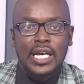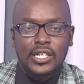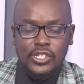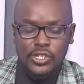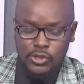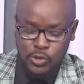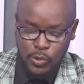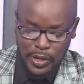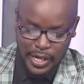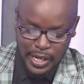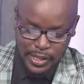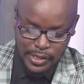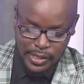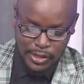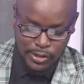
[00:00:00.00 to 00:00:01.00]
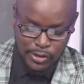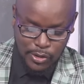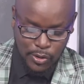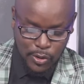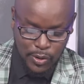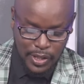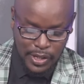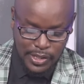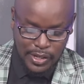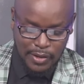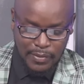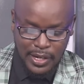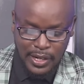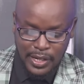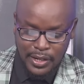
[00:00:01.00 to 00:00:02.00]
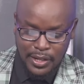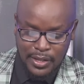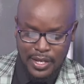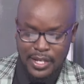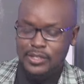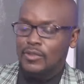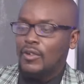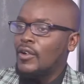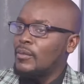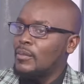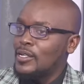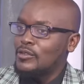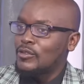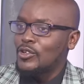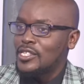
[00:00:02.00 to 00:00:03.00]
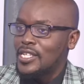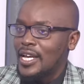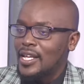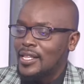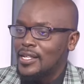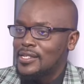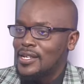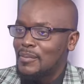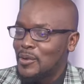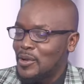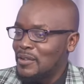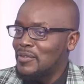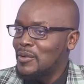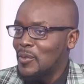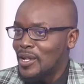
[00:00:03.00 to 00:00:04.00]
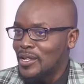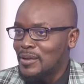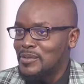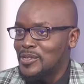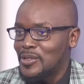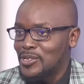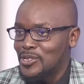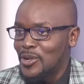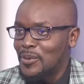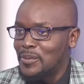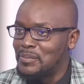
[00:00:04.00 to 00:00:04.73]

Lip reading: She's joining us in studio this evening. Lynda, thanks very much for taking the time. Good evening. Welcome to the show.